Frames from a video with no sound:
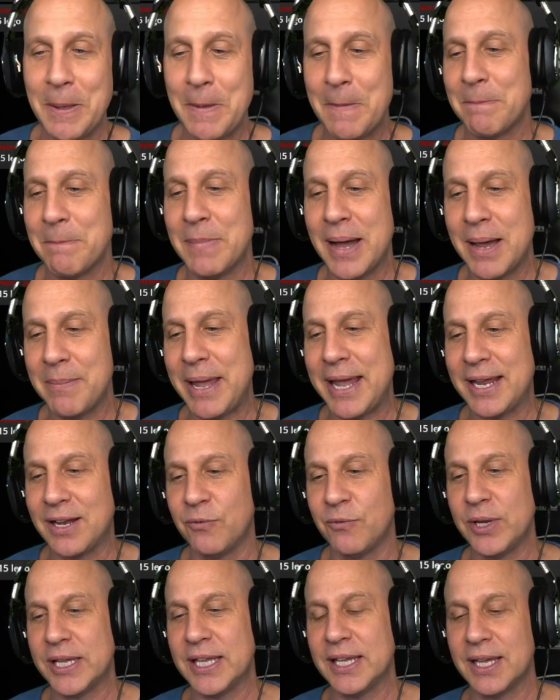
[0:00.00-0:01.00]
My man, if
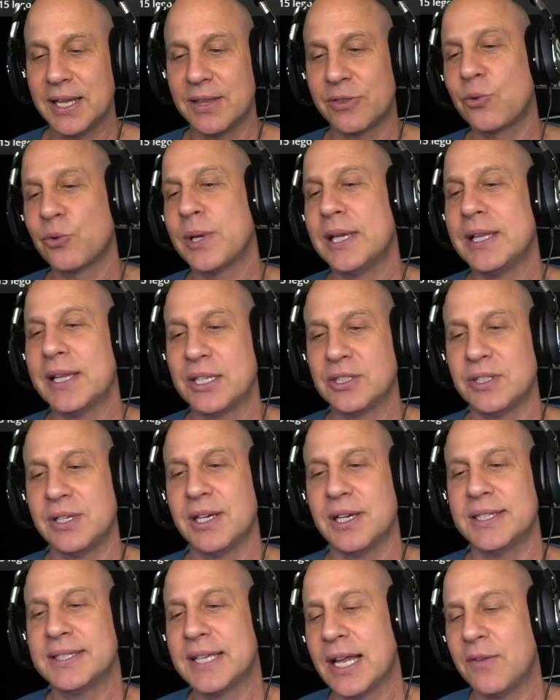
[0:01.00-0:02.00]
we can get 3
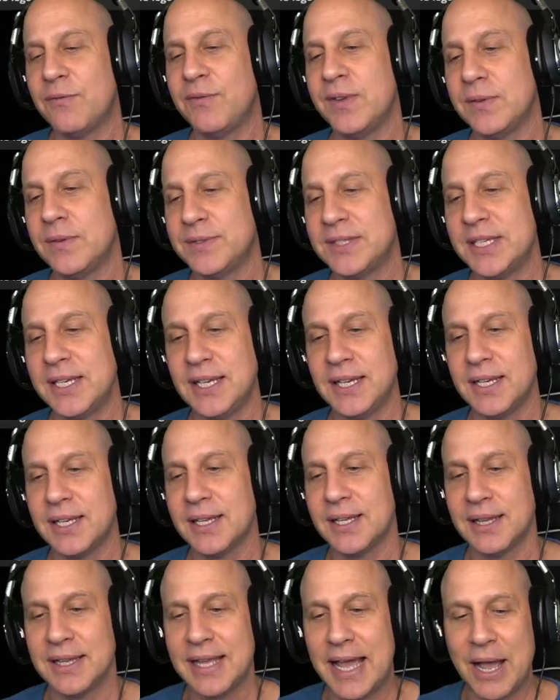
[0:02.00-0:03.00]
legendaries out of 15,
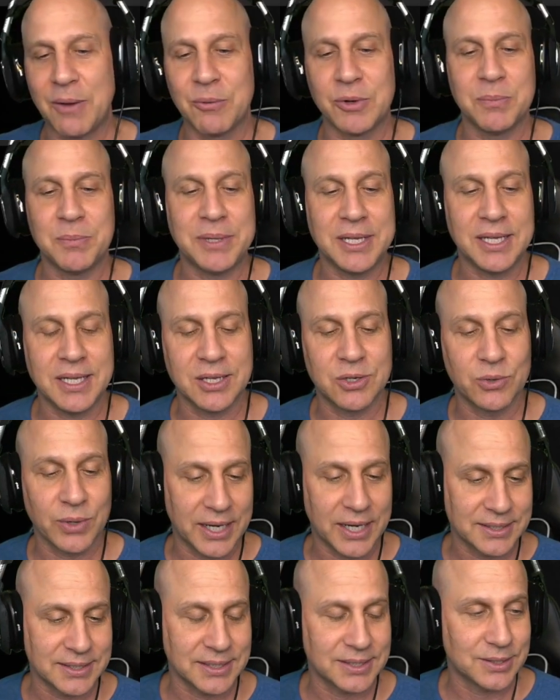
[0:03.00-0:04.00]
that would be
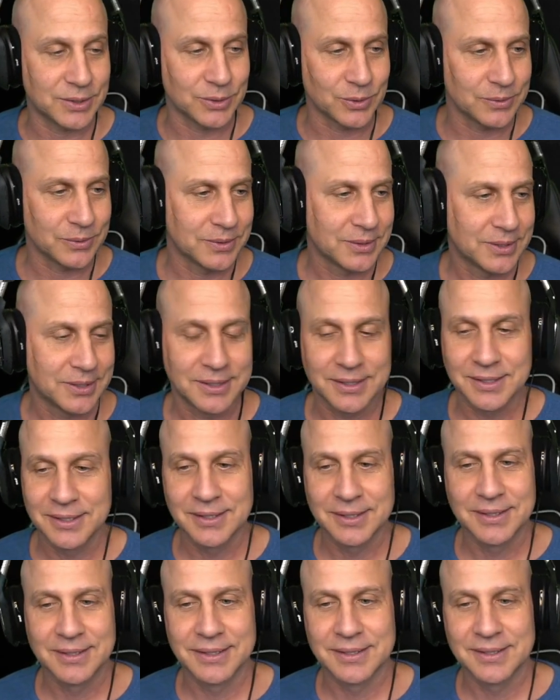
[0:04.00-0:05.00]
crazy too.
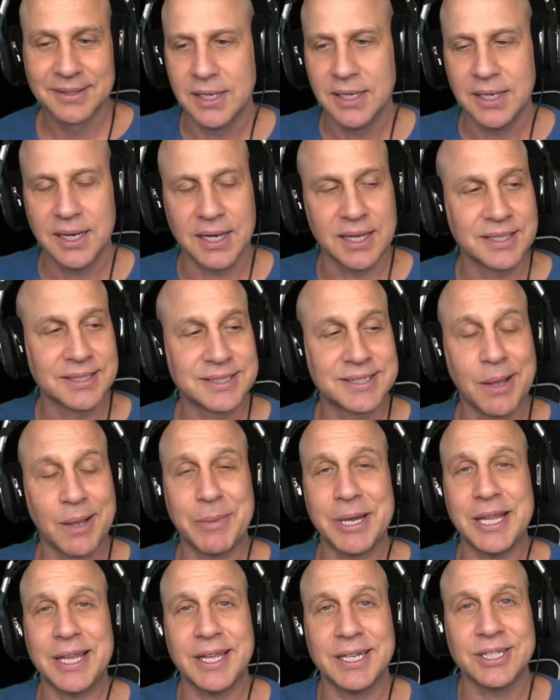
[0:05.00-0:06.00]
And then
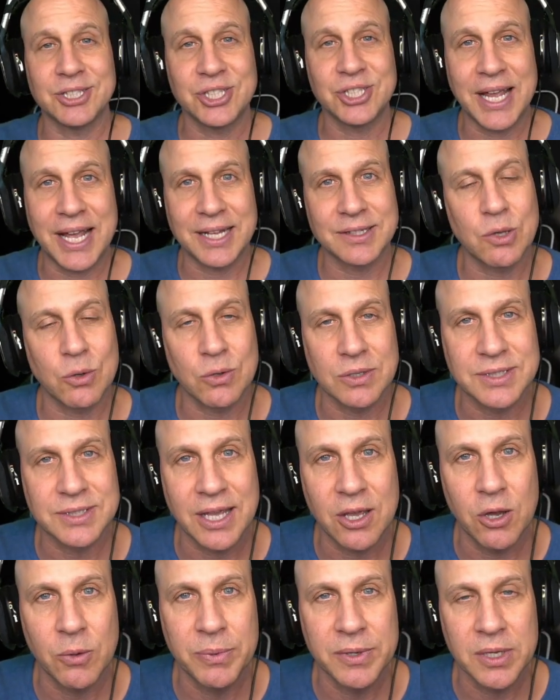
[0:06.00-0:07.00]
somebody in chat told us they
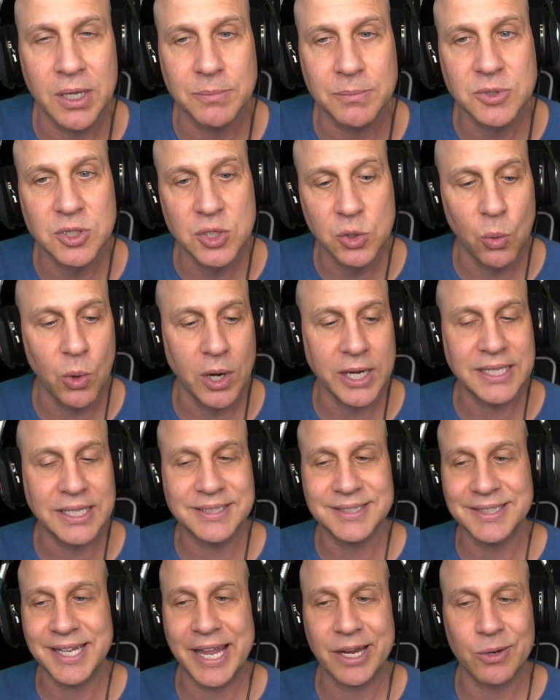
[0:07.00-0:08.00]
opened up 20
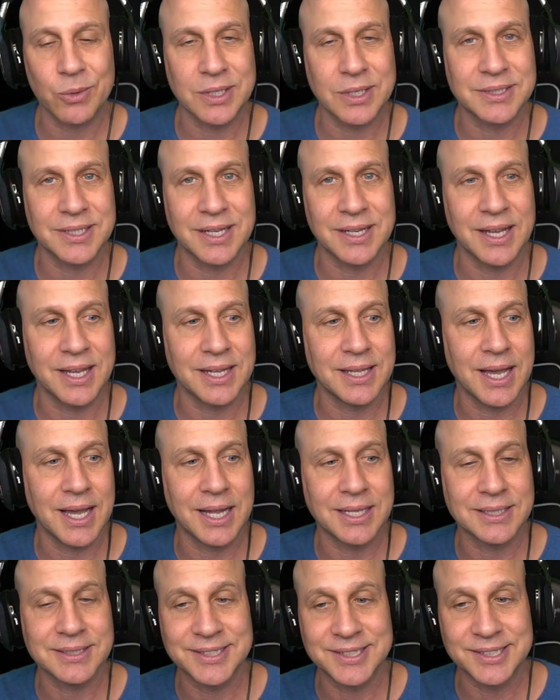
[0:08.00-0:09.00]
sacreds and they
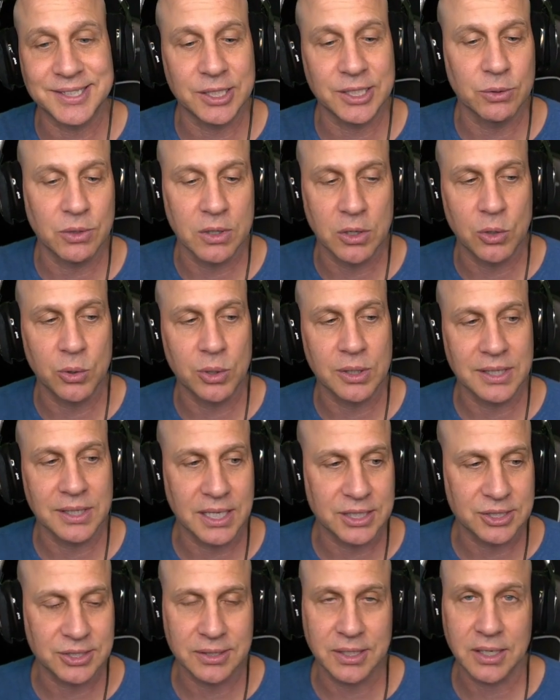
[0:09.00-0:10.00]
got 0
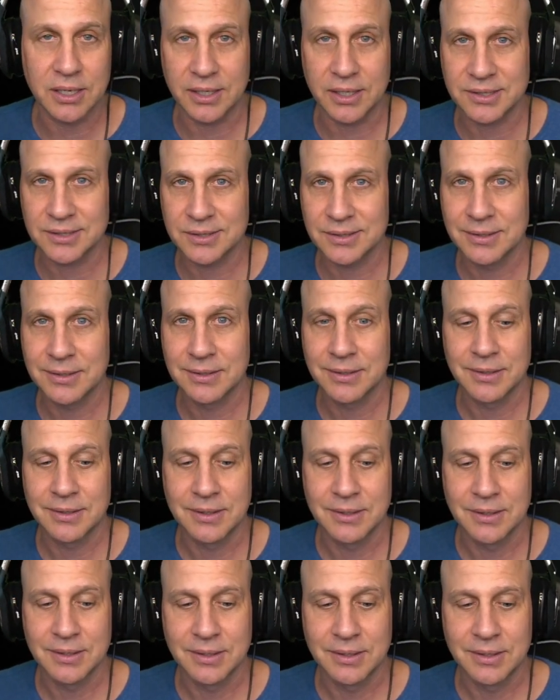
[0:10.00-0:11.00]
legendaries.
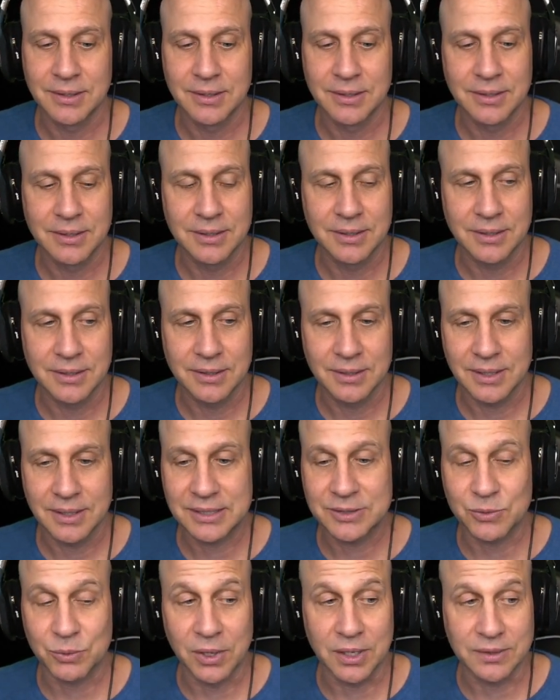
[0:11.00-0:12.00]

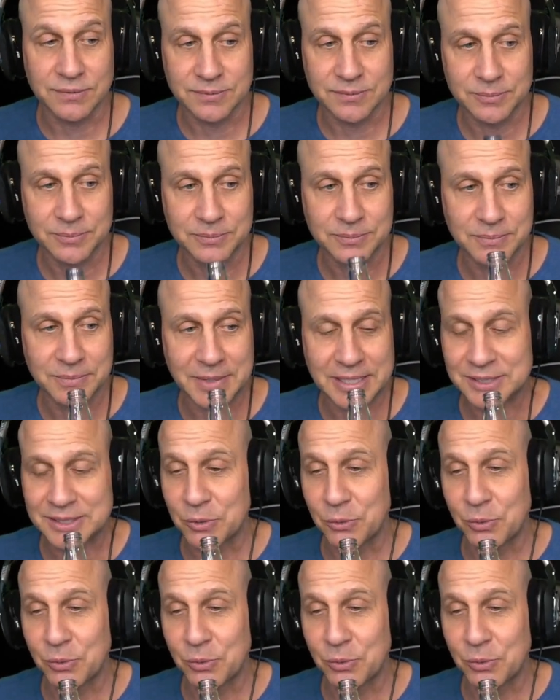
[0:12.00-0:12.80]
That's rough. That's